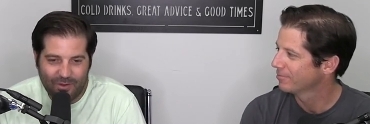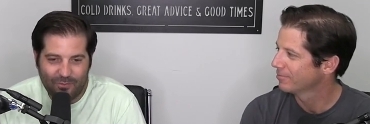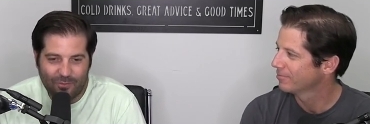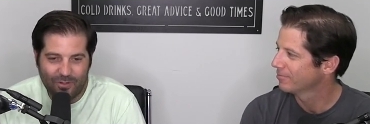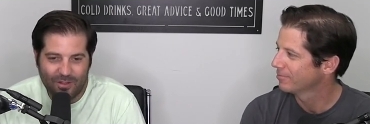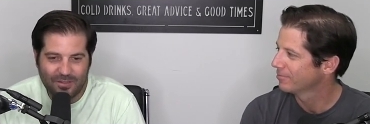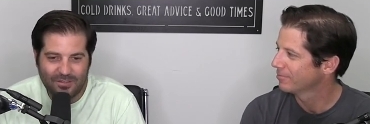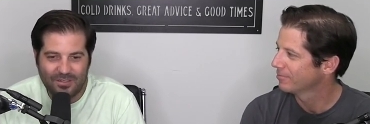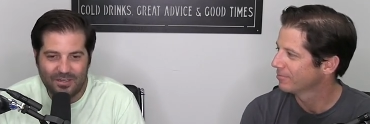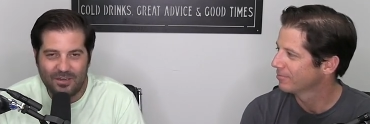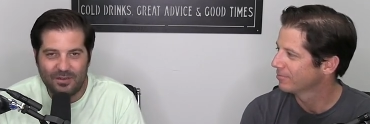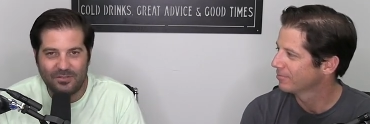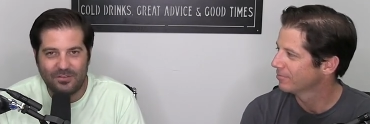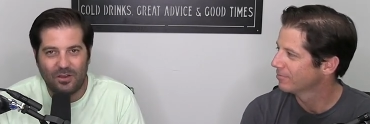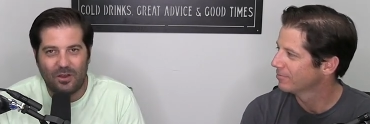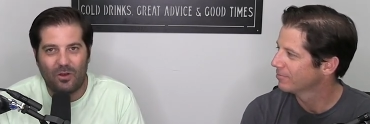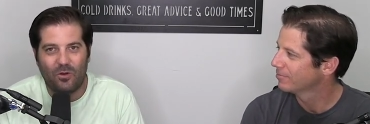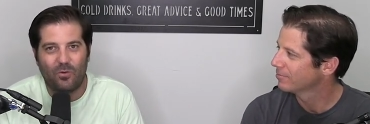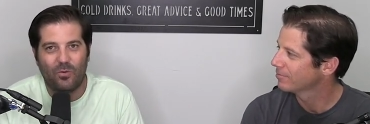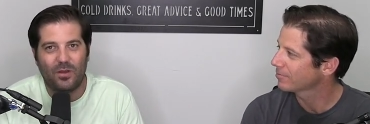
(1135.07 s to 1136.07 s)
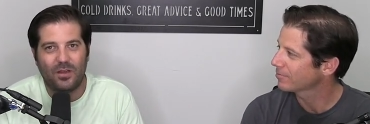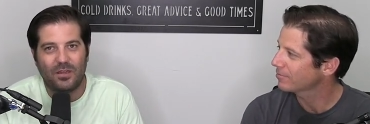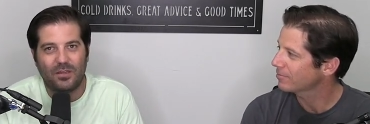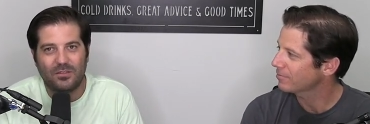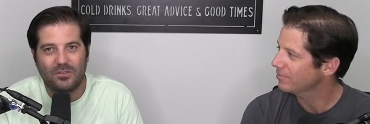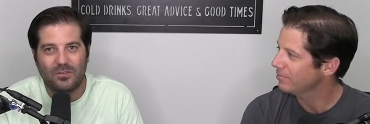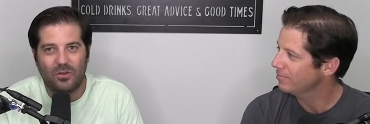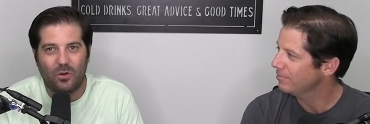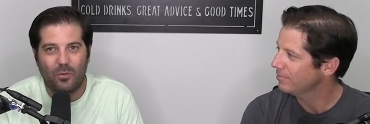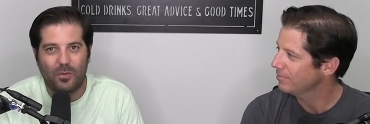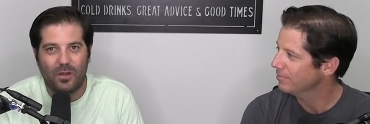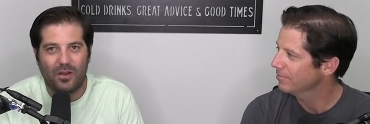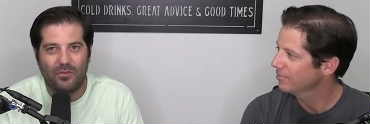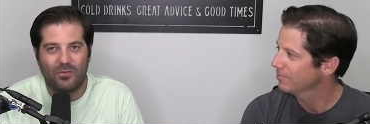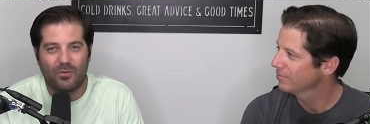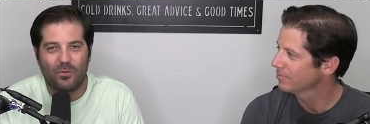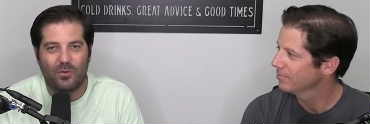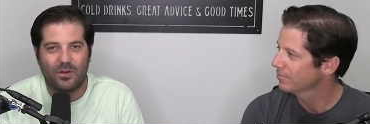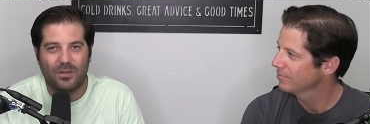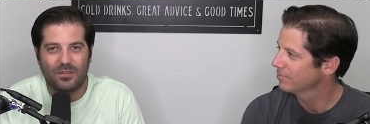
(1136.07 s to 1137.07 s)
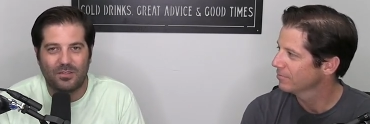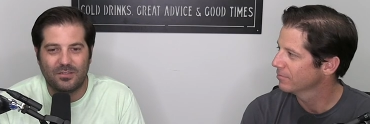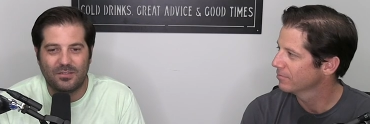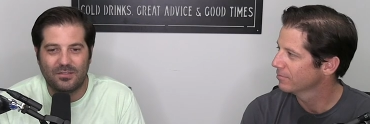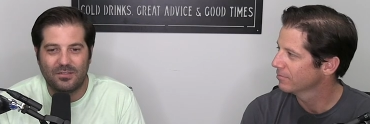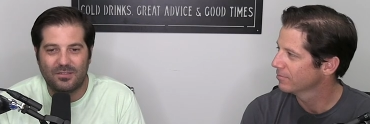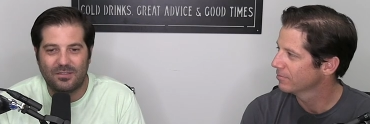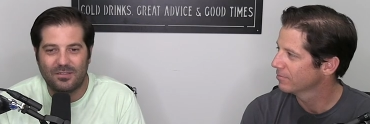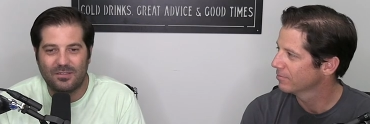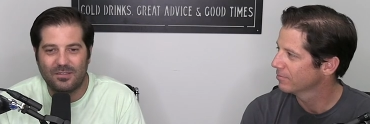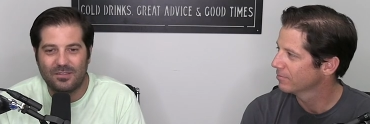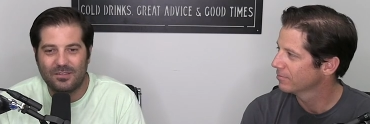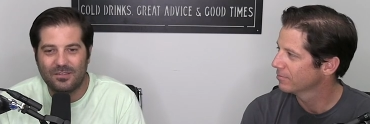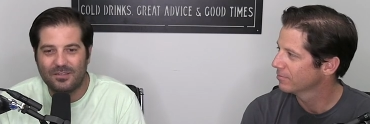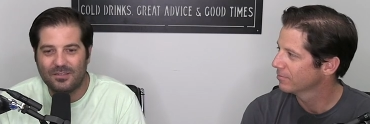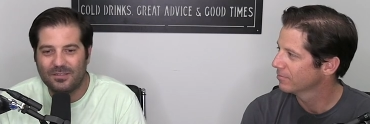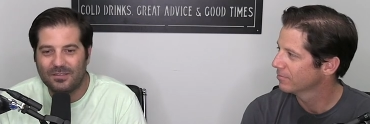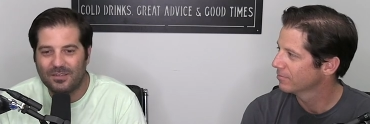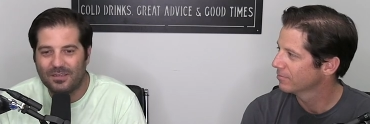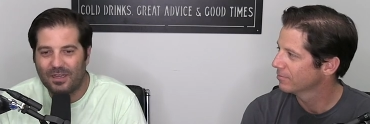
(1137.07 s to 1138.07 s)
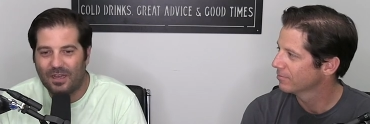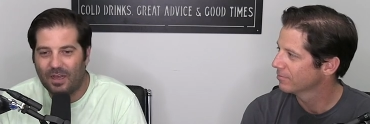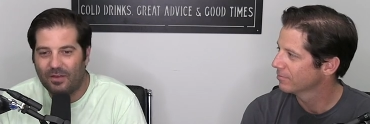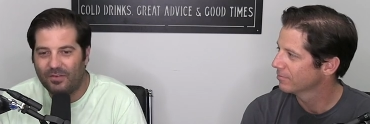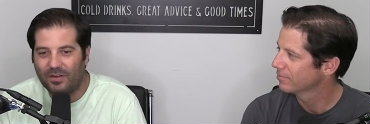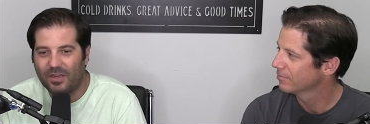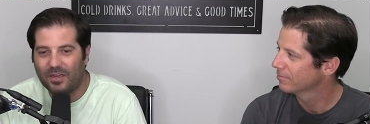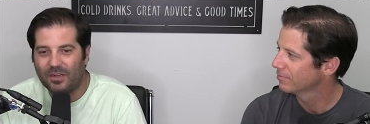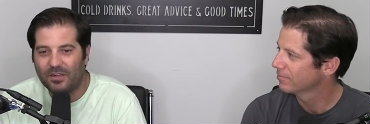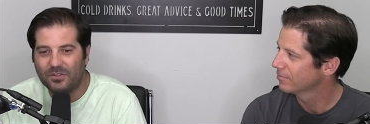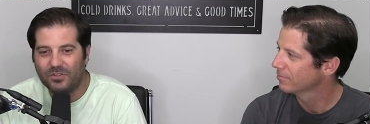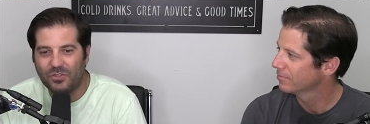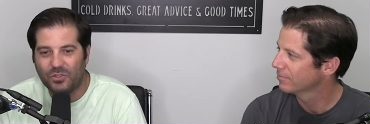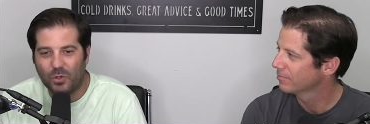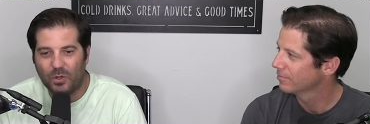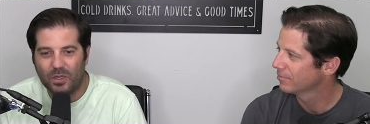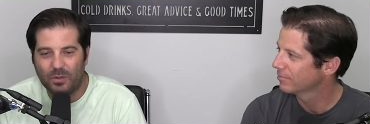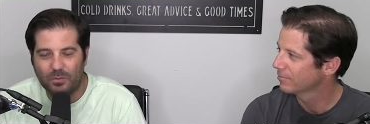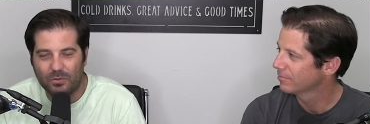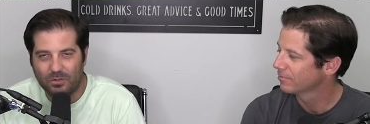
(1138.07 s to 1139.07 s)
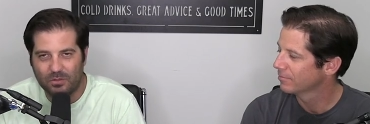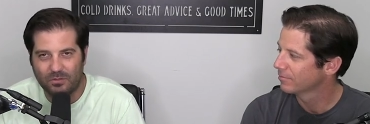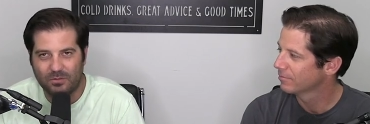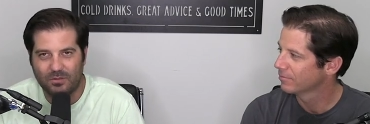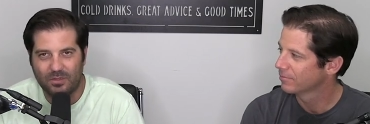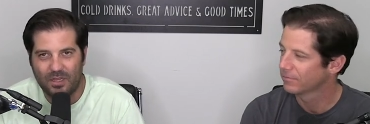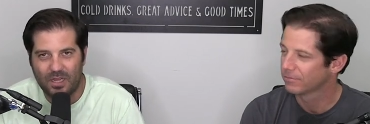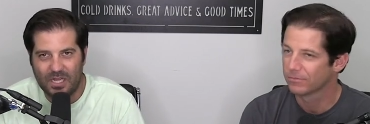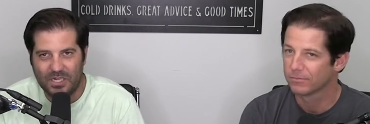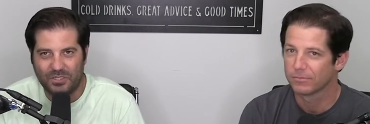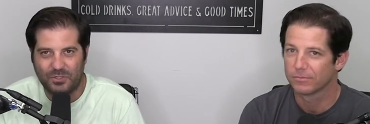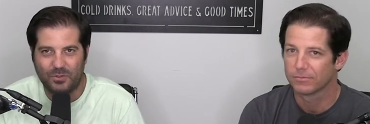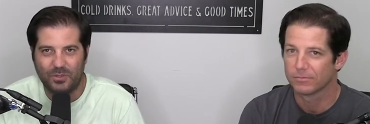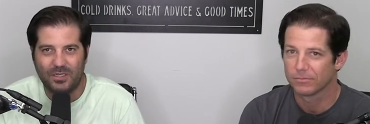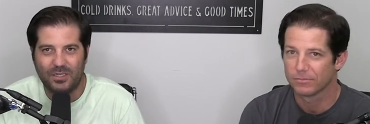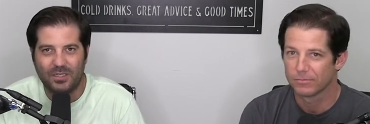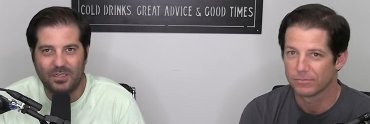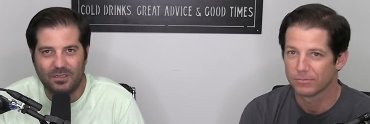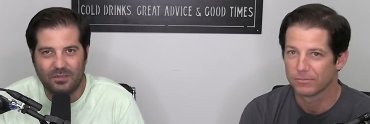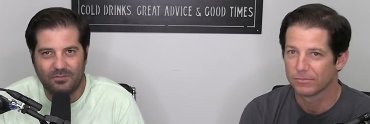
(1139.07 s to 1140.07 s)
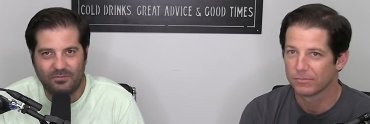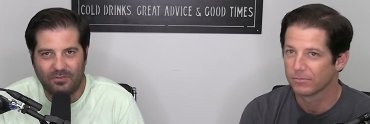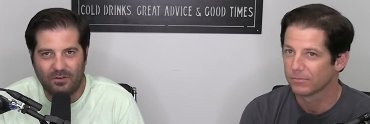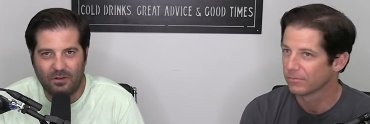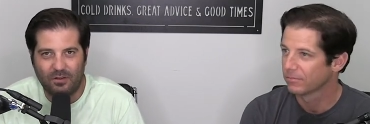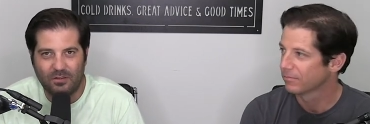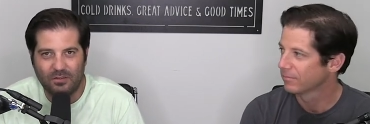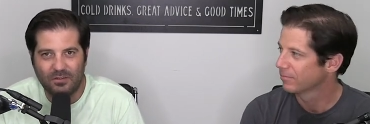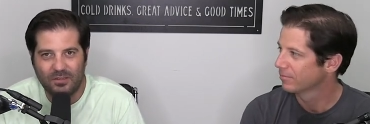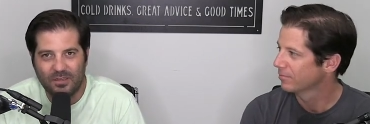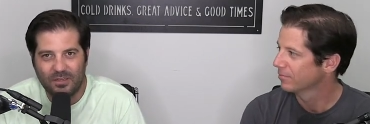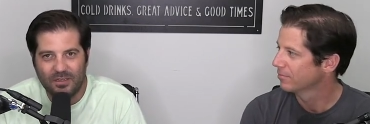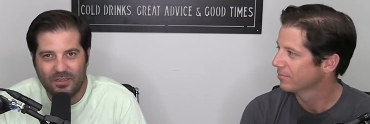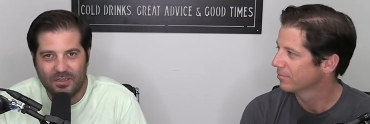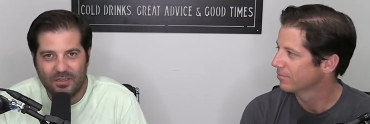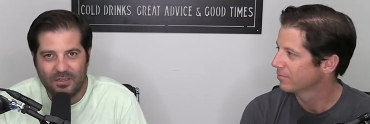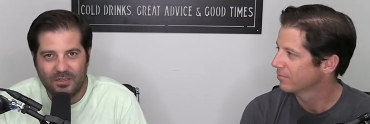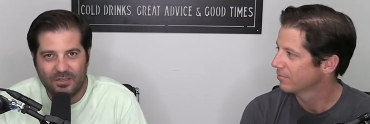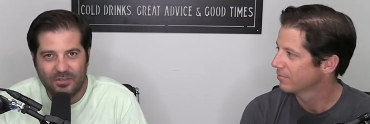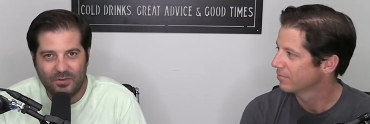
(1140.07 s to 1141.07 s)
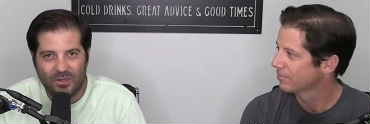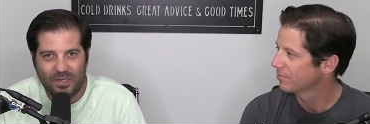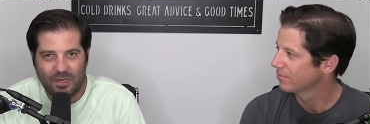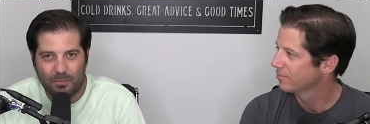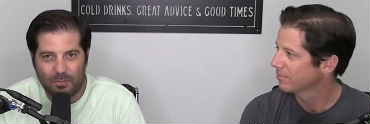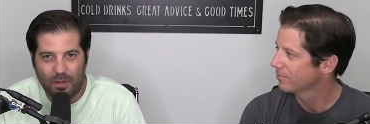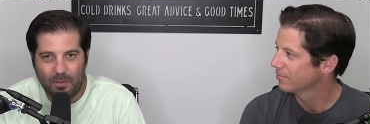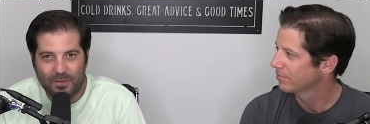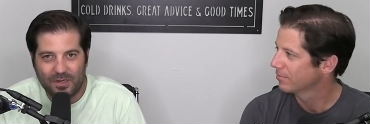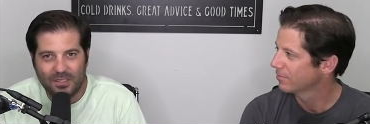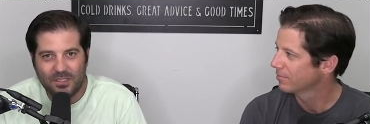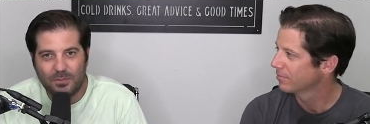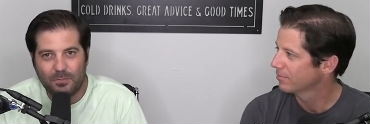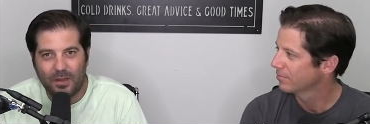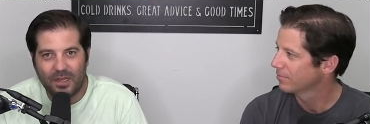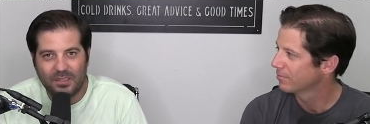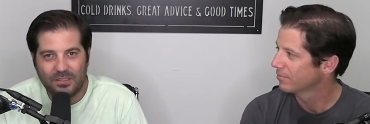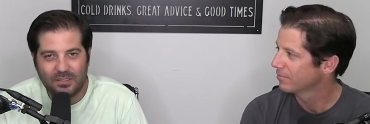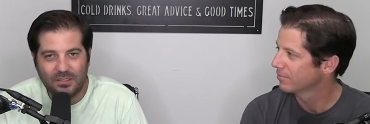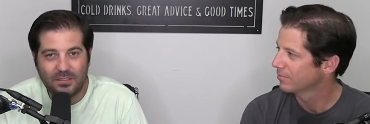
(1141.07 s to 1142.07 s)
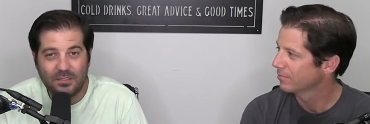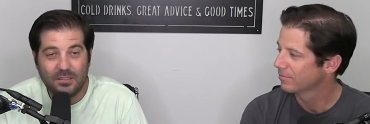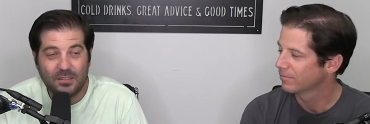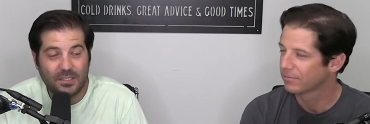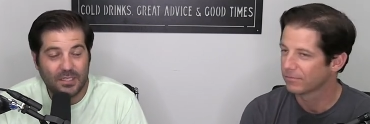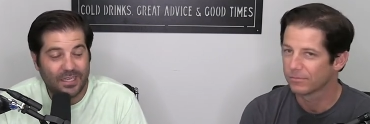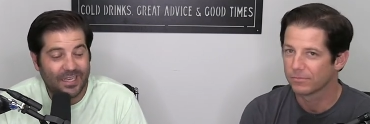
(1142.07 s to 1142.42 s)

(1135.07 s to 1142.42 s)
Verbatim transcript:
Speaker 1: you for listening as always. Hope everyone is having an enjoyable entry into fall. Drink your pumpkin spices,